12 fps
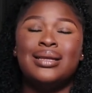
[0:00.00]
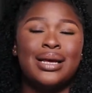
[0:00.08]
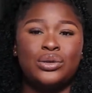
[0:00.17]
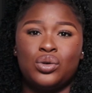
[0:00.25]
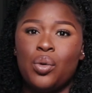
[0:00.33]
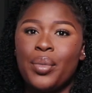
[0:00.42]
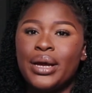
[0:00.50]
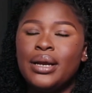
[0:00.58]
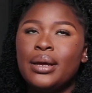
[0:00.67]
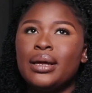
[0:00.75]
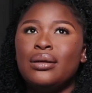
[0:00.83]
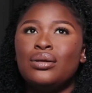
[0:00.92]
There are so
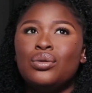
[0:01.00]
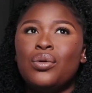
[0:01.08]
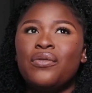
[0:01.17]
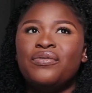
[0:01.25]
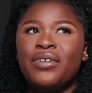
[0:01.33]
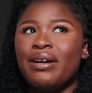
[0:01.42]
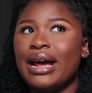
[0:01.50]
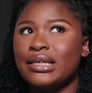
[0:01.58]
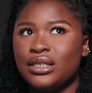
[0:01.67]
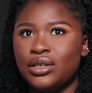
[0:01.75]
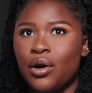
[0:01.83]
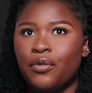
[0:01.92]
many, you know,
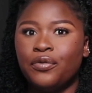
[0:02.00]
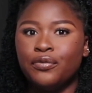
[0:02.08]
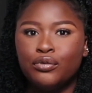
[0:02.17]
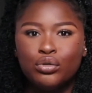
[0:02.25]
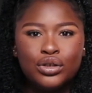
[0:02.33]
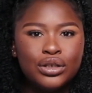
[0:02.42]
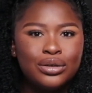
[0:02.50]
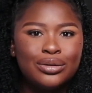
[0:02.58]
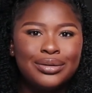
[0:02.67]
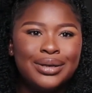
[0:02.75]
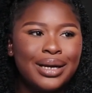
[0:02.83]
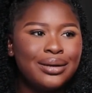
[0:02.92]
variety of foods.
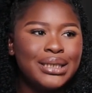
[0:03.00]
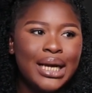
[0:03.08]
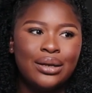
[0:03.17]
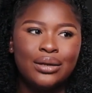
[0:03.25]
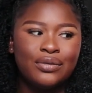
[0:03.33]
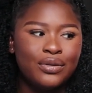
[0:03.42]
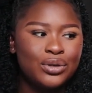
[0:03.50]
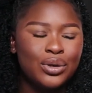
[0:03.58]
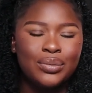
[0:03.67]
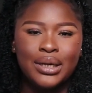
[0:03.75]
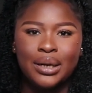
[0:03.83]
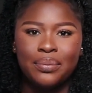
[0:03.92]
So you cannot say you're looking for
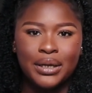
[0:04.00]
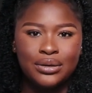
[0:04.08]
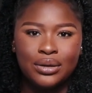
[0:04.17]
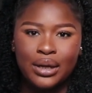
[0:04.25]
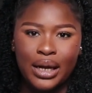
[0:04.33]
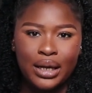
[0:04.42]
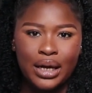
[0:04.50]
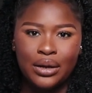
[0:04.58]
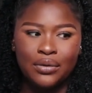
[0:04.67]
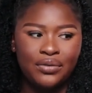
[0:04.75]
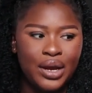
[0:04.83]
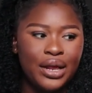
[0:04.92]
something in particular and you
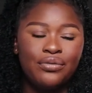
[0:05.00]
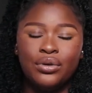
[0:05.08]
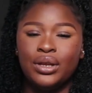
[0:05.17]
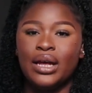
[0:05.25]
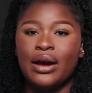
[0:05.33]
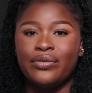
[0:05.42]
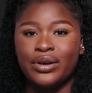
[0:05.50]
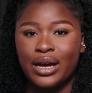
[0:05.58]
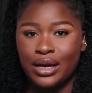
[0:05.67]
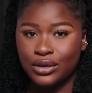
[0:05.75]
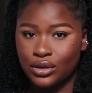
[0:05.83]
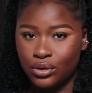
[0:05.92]
cannot find it. Even in the
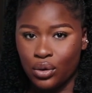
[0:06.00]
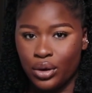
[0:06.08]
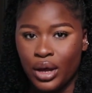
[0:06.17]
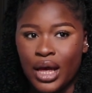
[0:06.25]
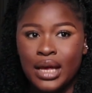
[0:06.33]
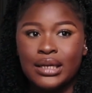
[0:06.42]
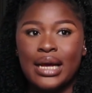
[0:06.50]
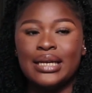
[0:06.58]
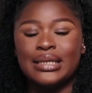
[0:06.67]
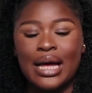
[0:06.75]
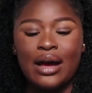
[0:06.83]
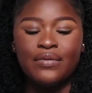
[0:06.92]
African store,
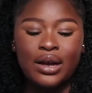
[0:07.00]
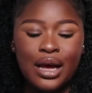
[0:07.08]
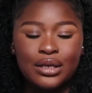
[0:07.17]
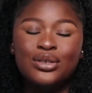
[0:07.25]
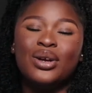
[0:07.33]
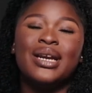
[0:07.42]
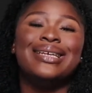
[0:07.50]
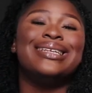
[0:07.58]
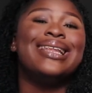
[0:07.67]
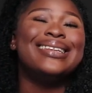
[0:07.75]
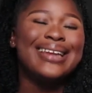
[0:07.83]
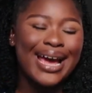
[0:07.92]
there's African store, there's
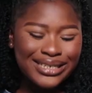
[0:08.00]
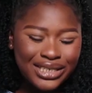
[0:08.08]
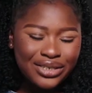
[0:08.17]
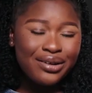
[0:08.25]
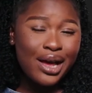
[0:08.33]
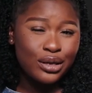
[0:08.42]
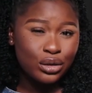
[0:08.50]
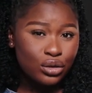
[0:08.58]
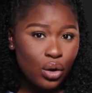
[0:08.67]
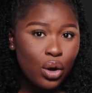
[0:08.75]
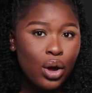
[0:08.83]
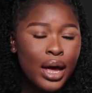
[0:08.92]
a Nigerian
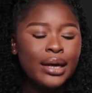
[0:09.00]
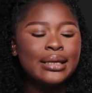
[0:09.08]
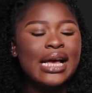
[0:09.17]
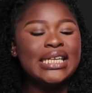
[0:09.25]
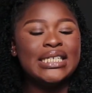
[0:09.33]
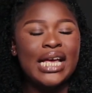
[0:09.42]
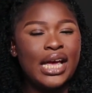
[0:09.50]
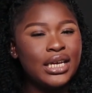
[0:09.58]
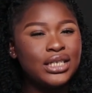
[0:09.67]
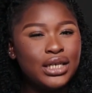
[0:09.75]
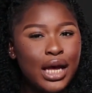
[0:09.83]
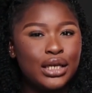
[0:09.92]
store, there's
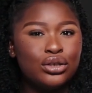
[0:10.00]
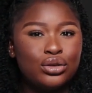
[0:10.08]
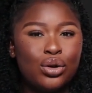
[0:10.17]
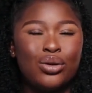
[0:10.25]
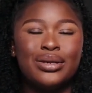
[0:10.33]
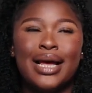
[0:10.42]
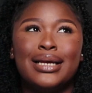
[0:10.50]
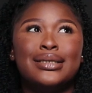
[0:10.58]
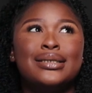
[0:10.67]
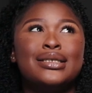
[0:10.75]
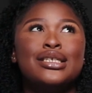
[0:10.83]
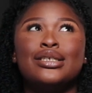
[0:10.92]
Asian store, there